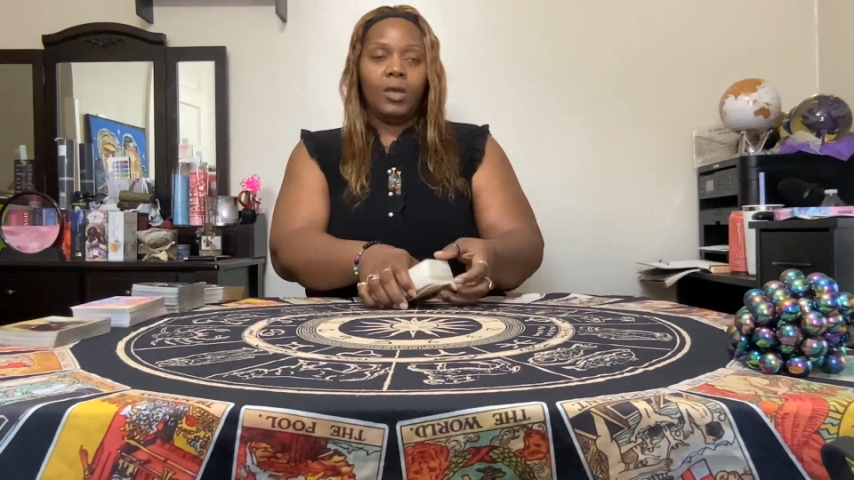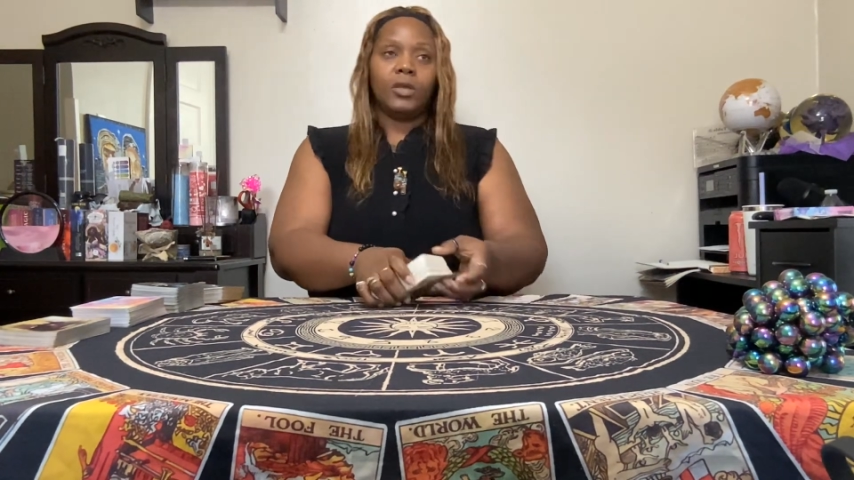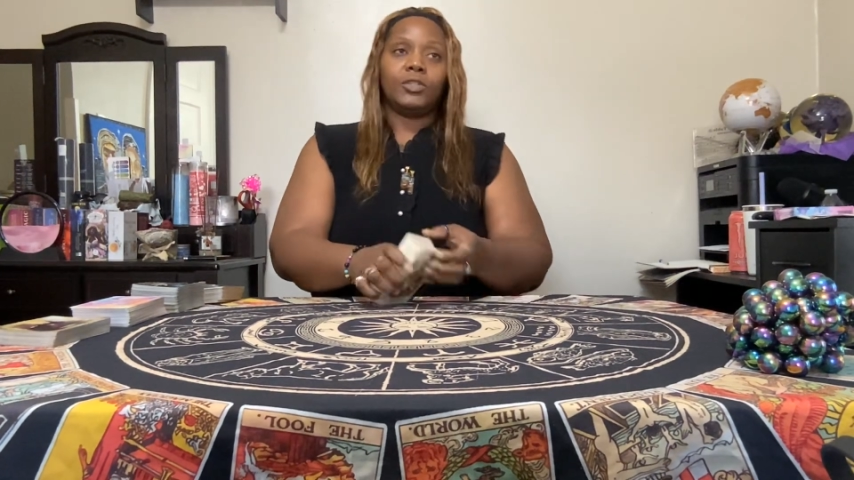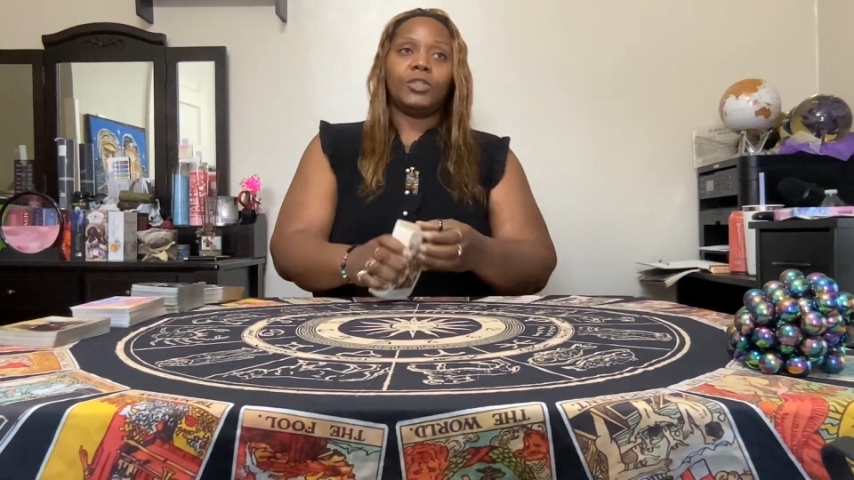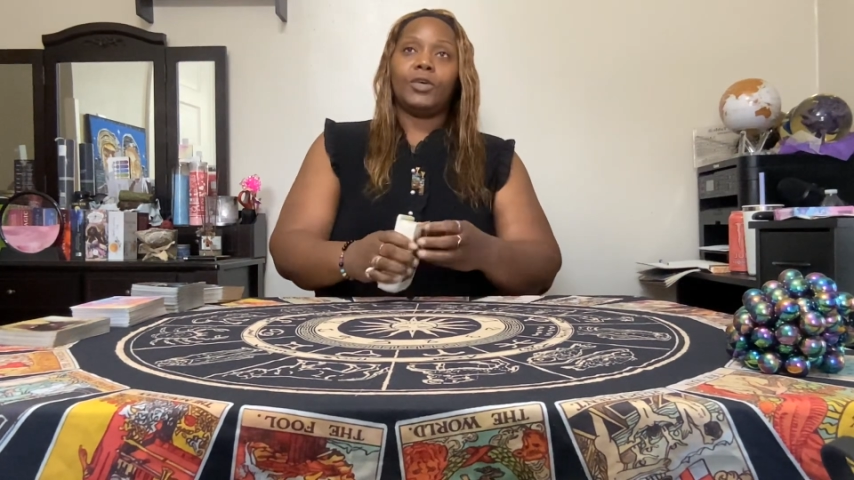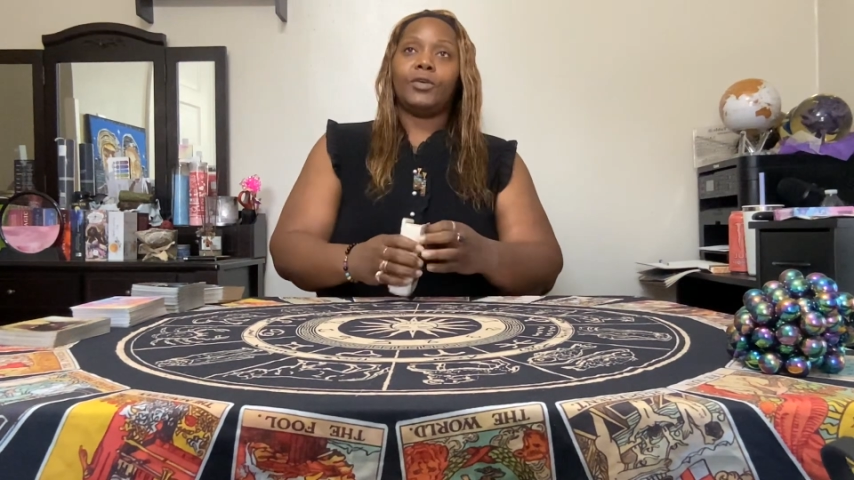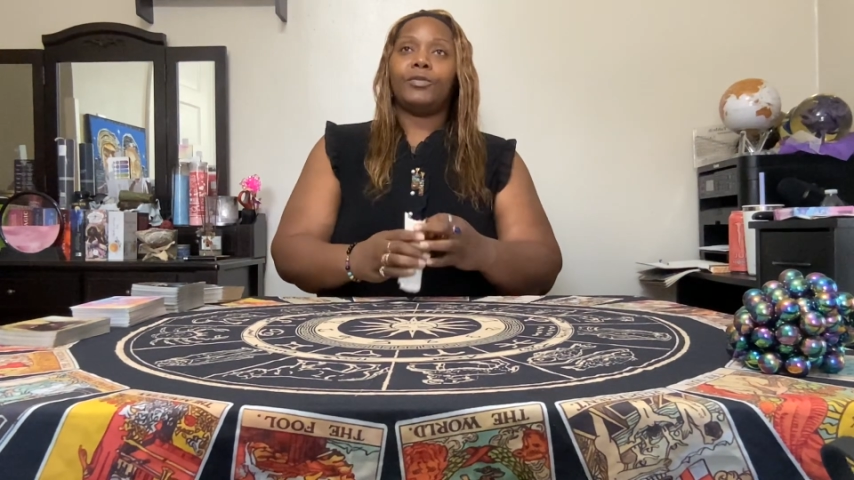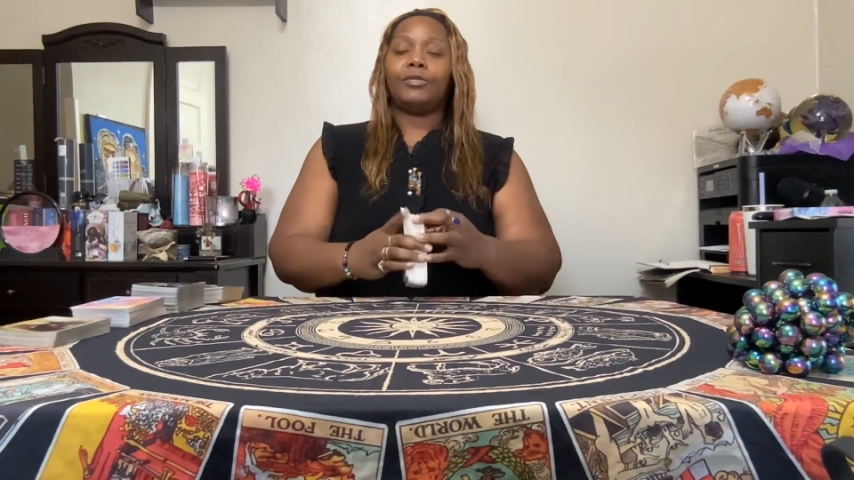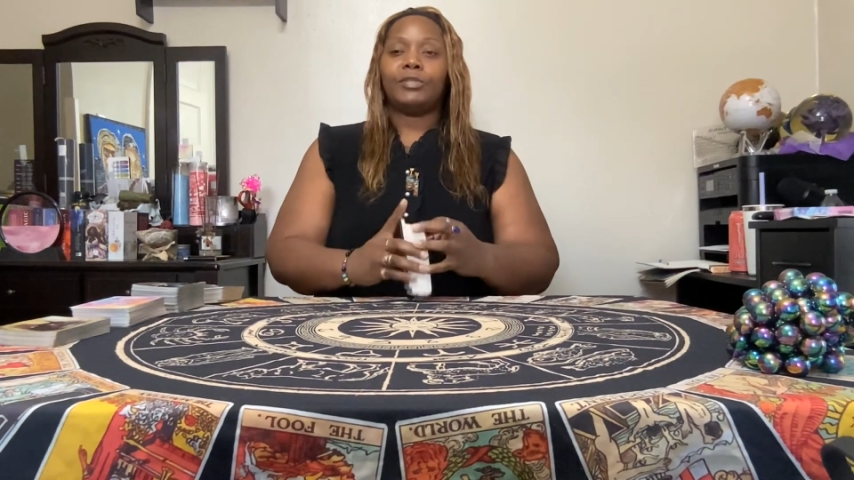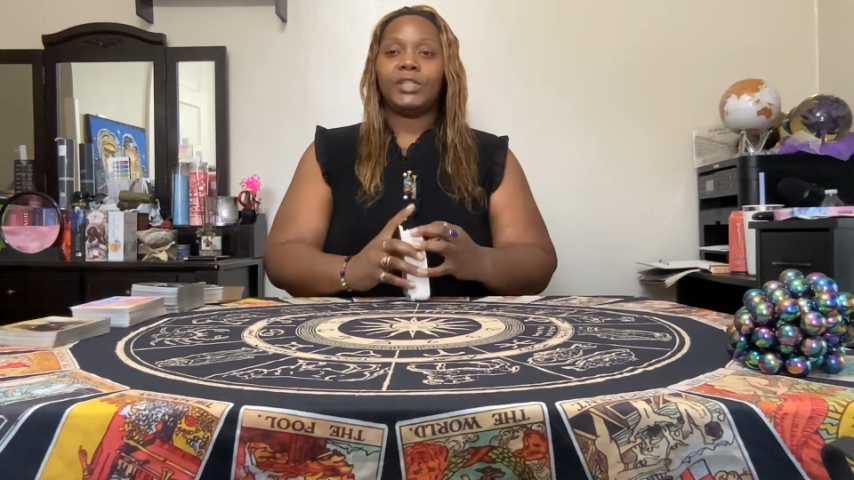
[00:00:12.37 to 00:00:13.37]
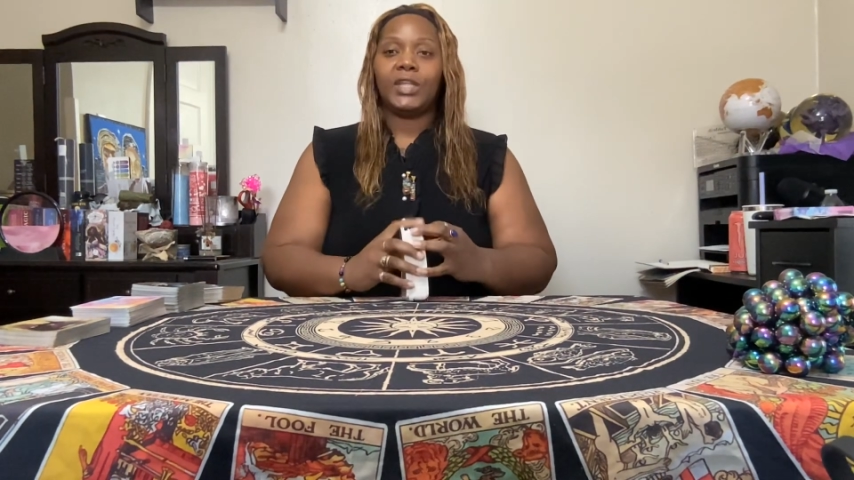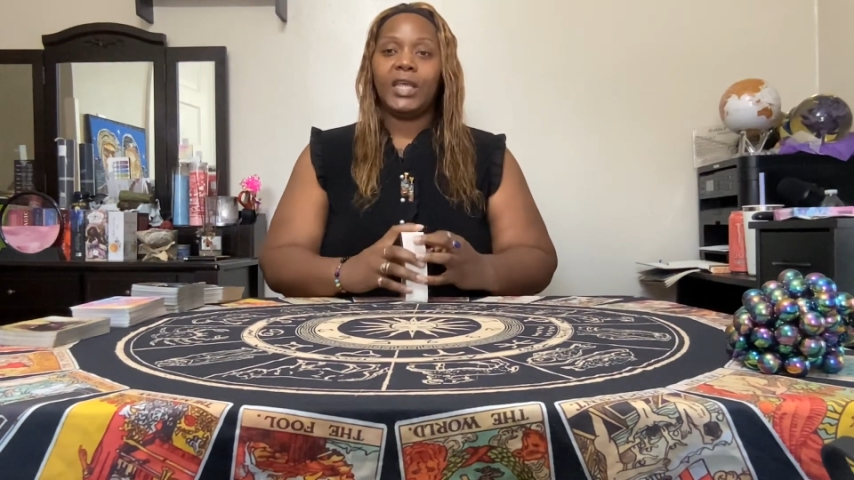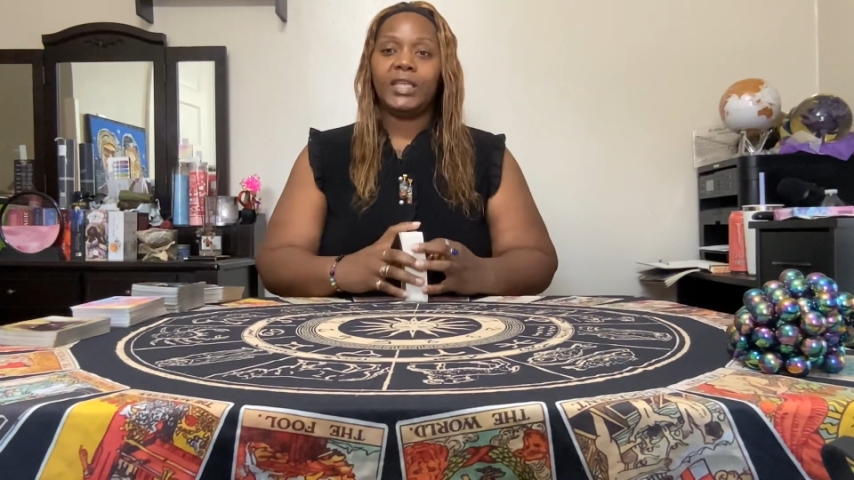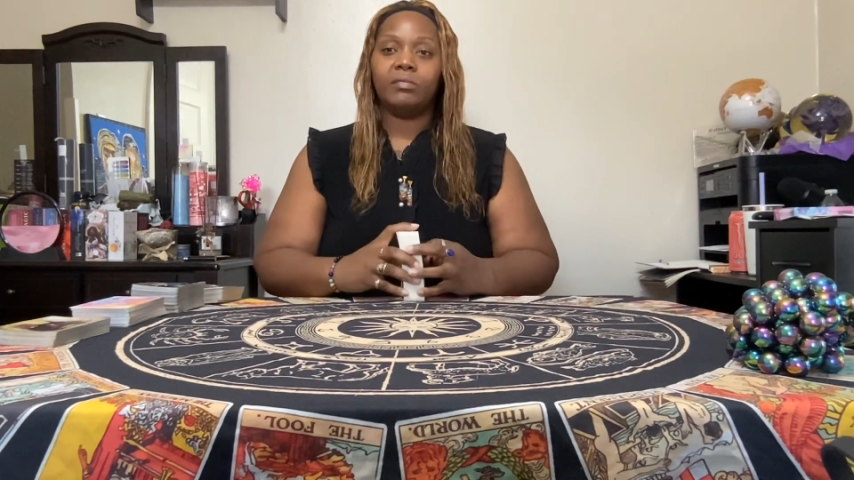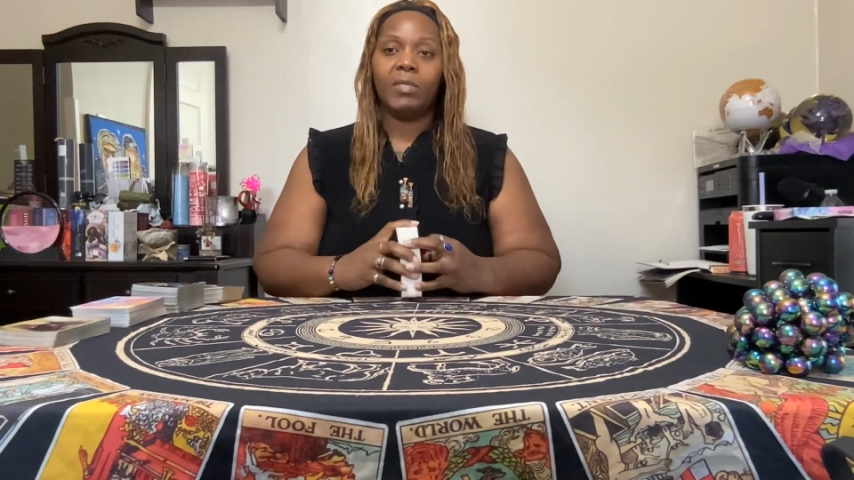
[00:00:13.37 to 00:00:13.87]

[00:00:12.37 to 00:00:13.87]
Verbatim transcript: So today is